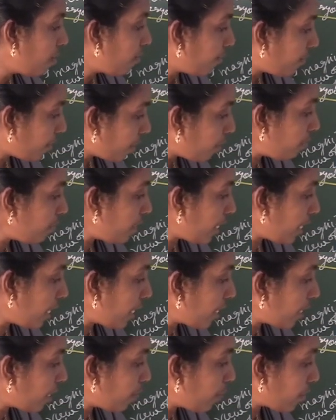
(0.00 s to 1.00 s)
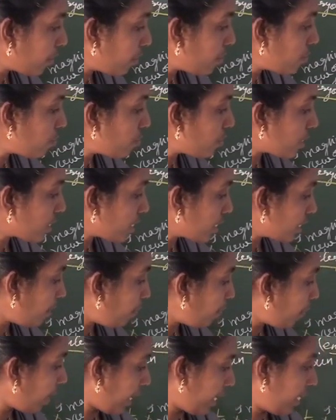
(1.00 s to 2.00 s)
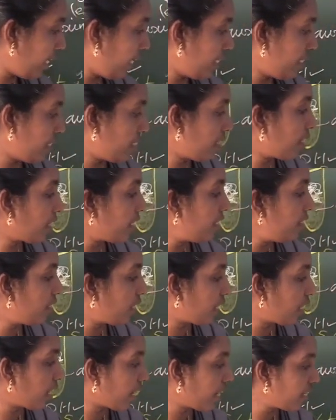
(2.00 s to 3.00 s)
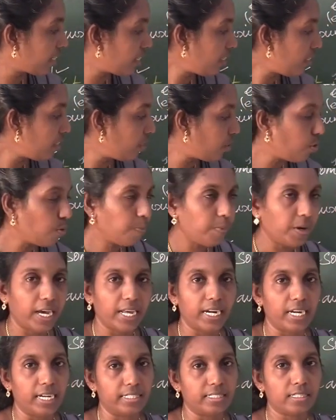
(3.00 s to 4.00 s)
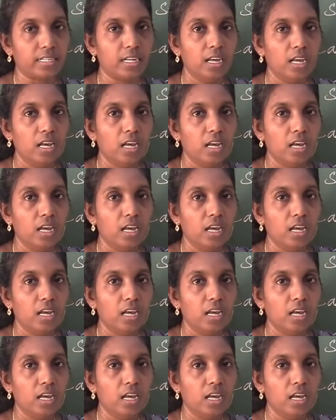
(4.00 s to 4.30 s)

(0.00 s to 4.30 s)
From there it produces the plantlet, regenerated new plantlet.